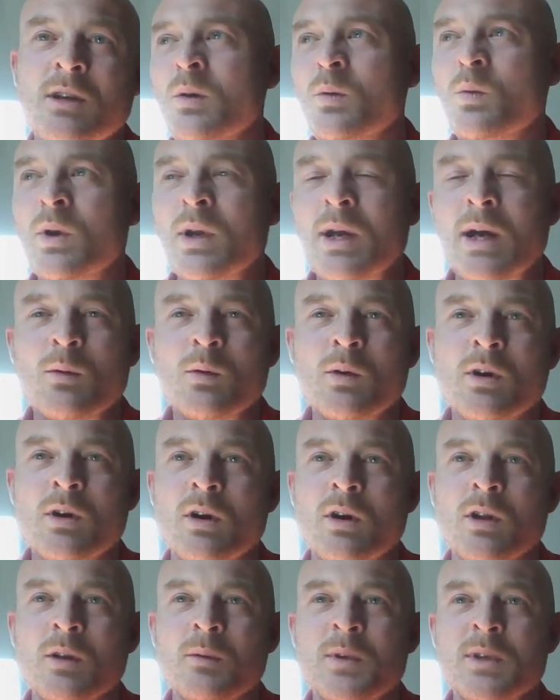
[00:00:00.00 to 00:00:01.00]
What I would
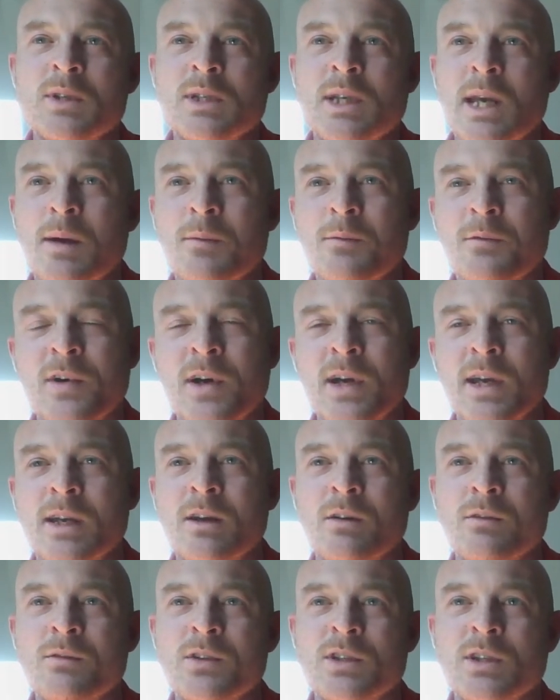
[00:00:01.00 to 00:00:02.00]
call them is campfire
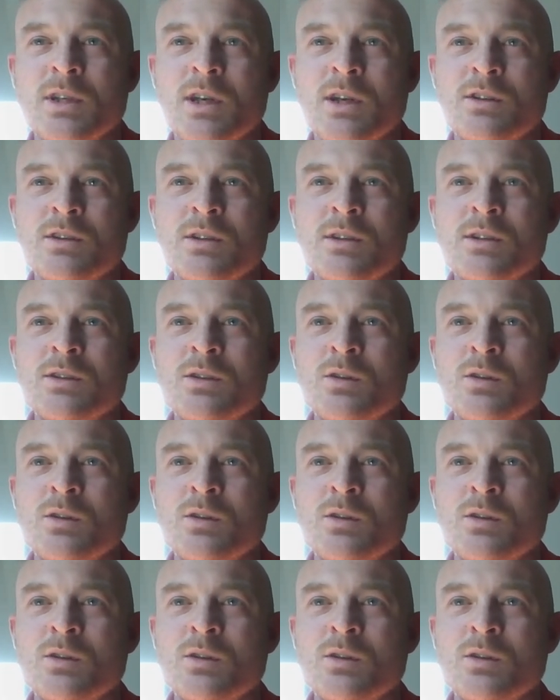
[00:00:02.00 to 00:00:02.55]
conversations.